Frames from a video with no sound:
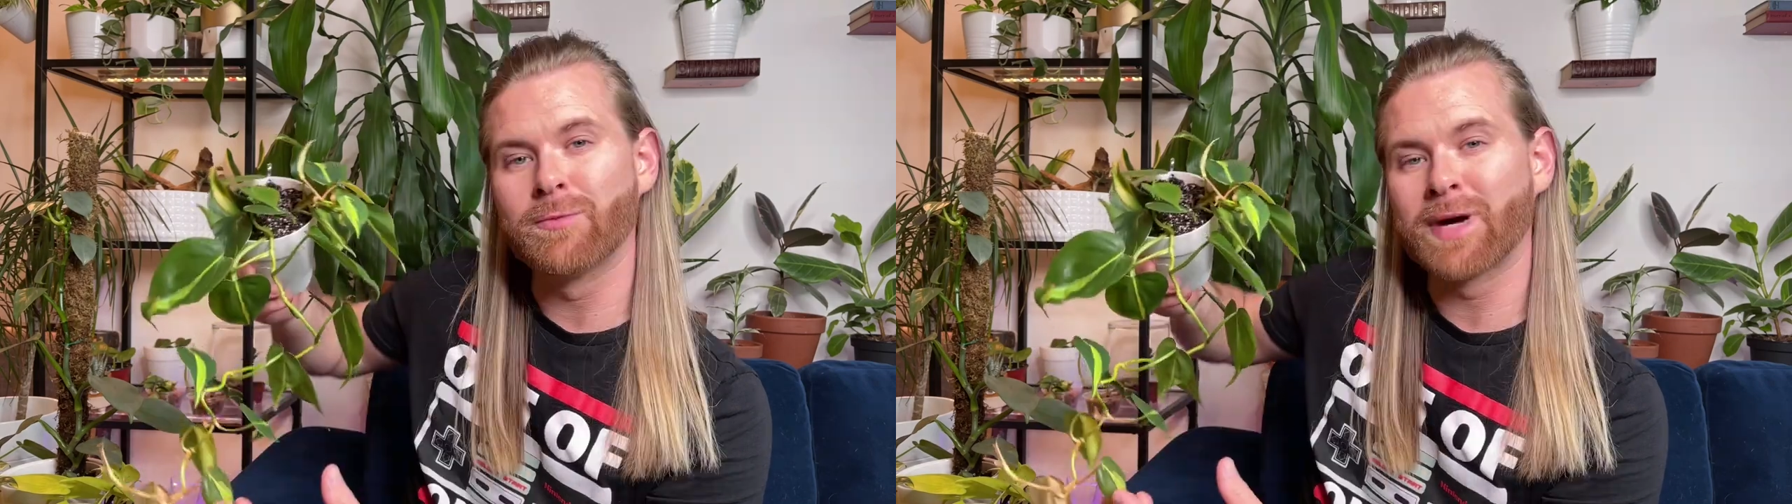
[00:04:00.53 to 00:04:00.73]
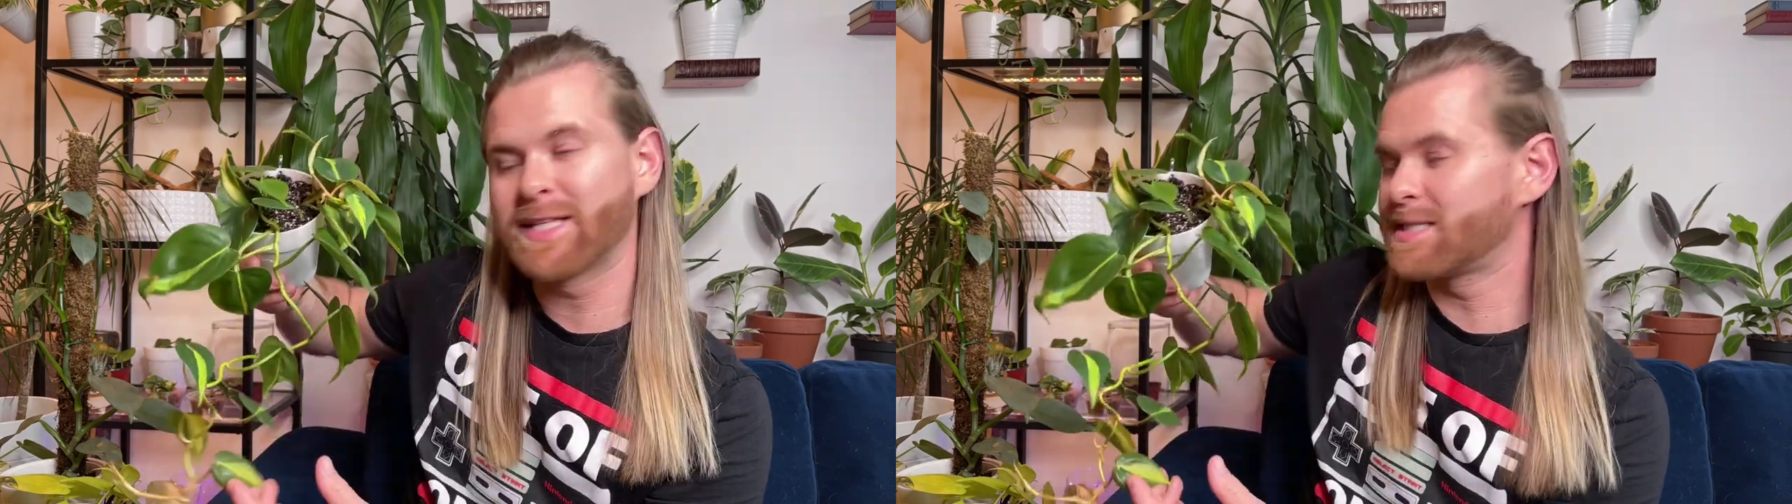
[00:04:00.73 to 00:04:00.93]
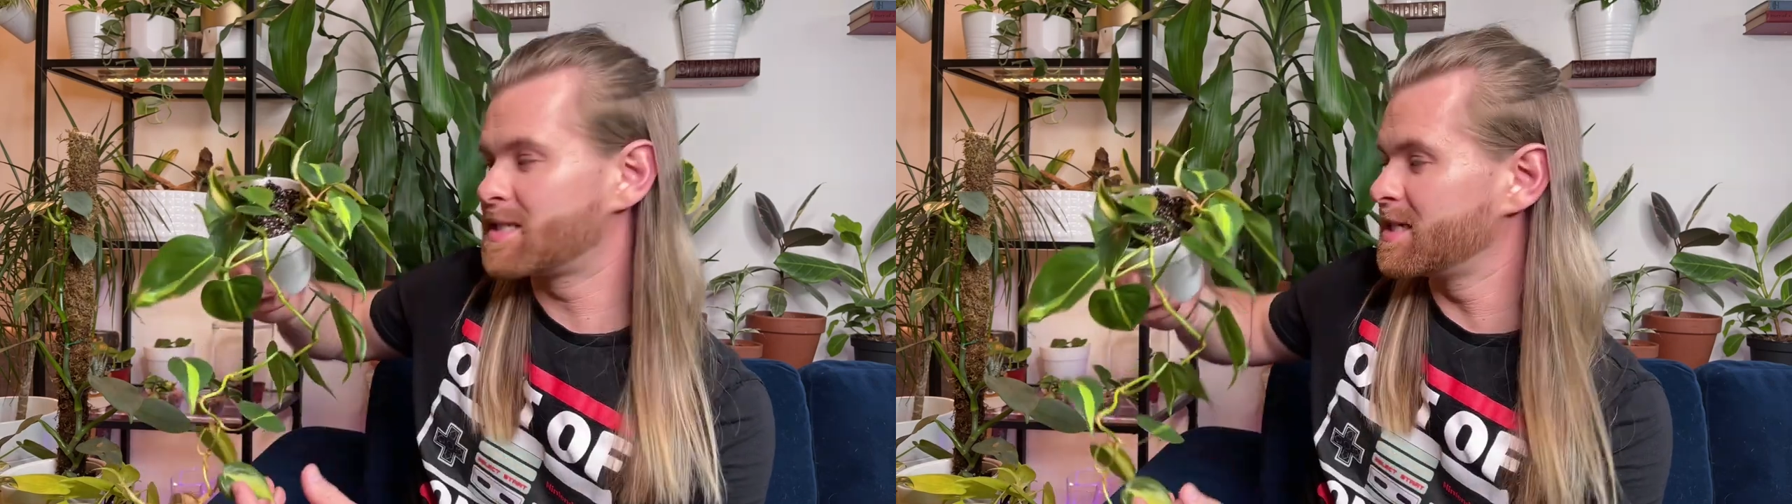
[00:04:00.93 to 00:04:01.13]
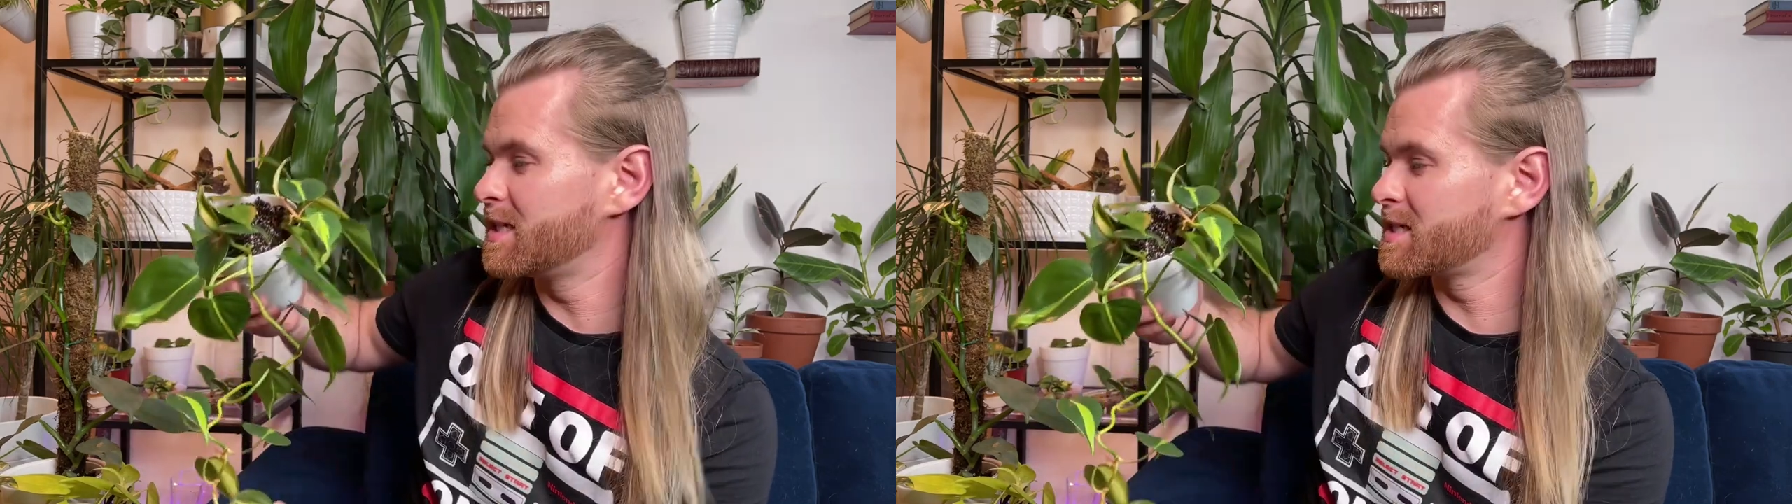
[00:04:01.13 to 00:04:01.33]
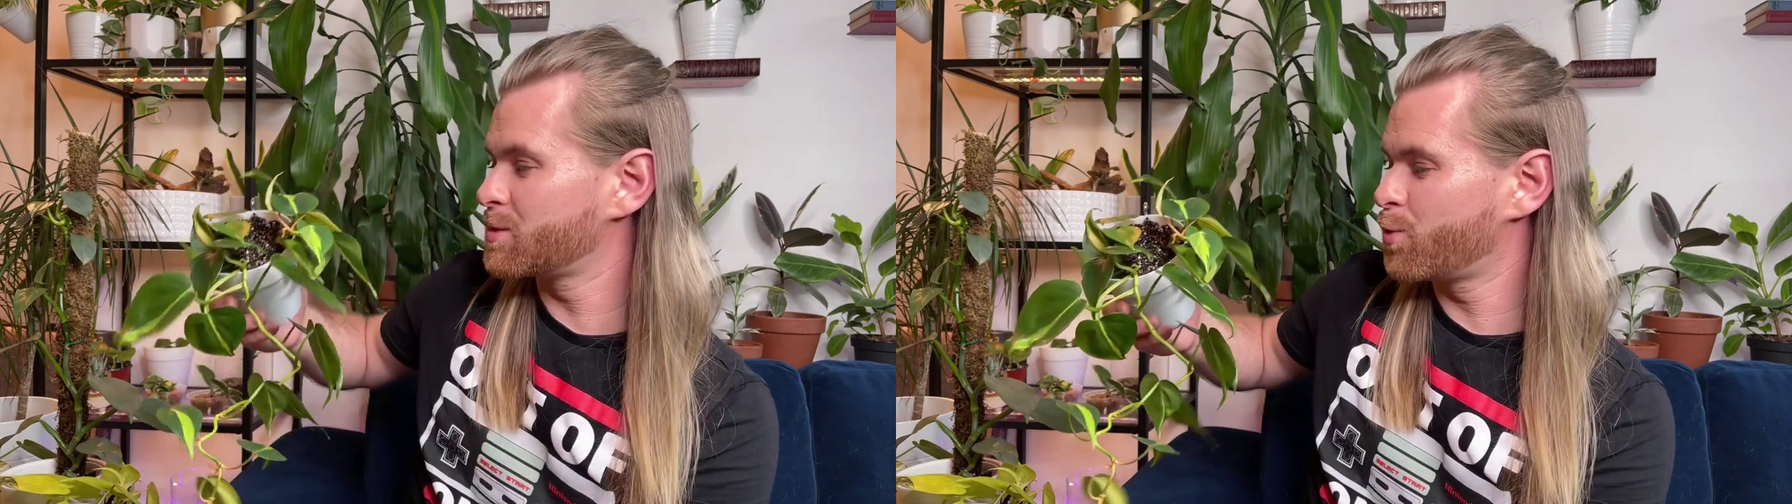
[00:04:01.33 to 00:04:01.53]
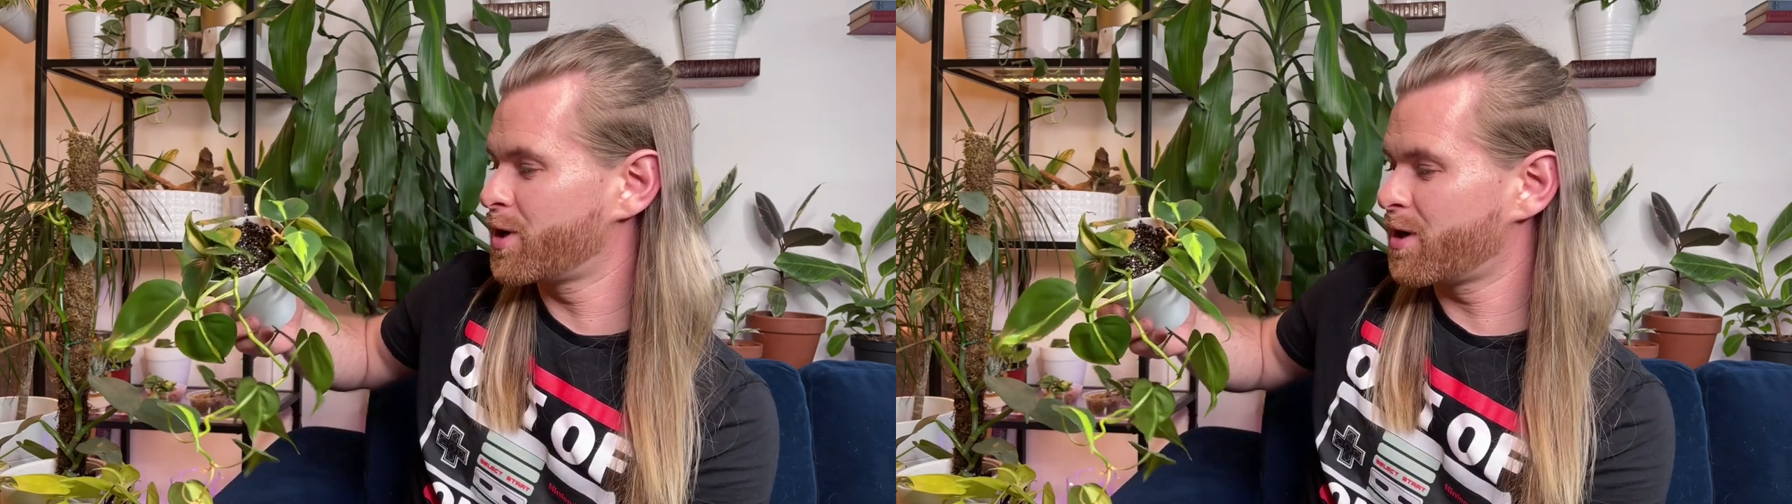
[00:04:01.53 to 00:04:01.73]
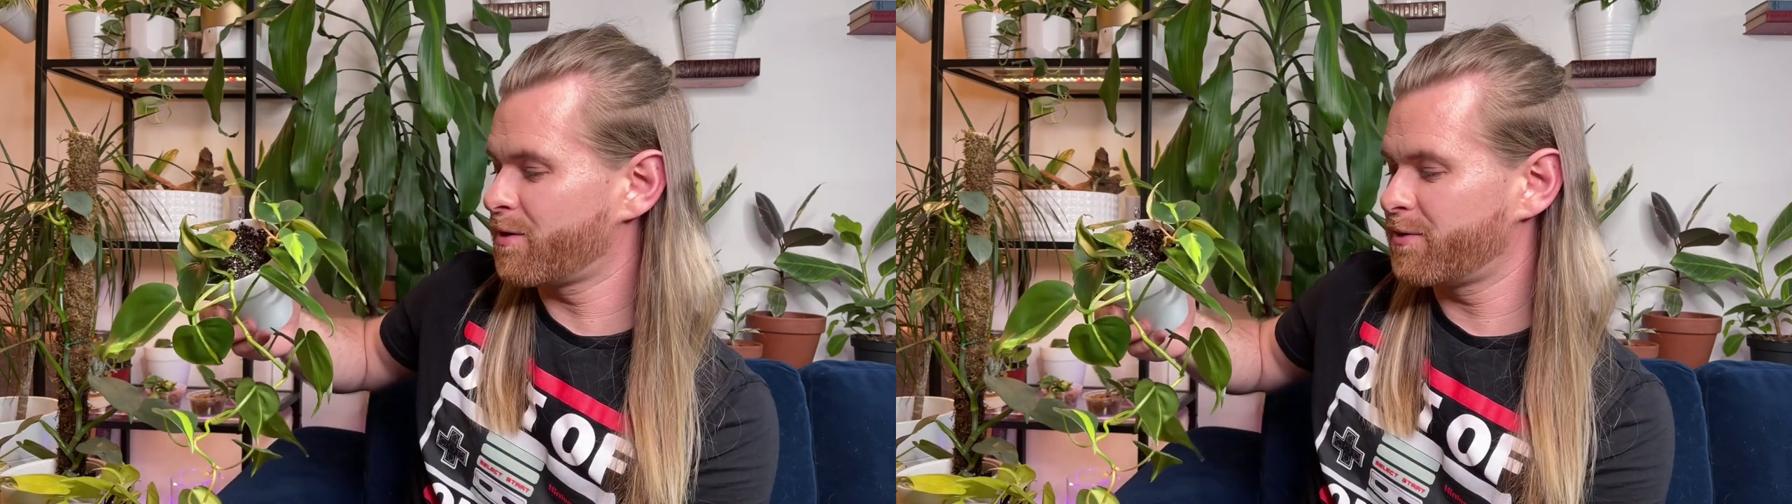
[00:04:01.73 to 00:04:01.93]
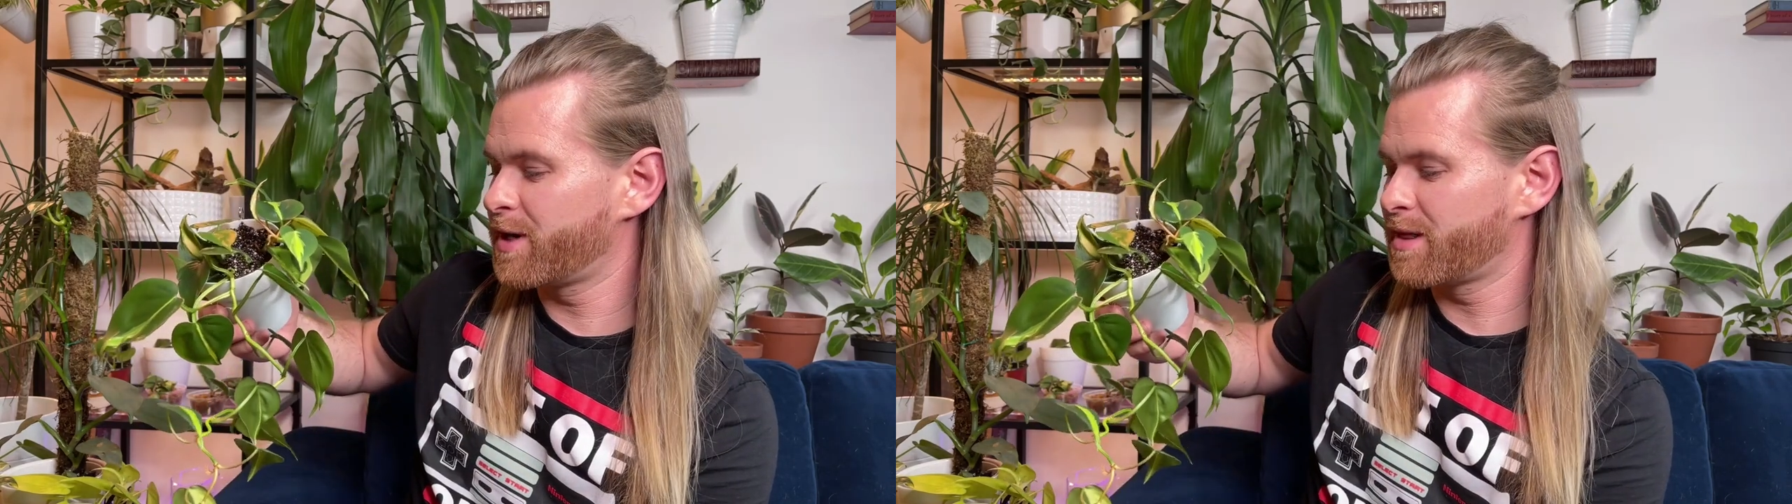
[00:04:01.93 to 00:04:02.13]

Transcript: You might see this one often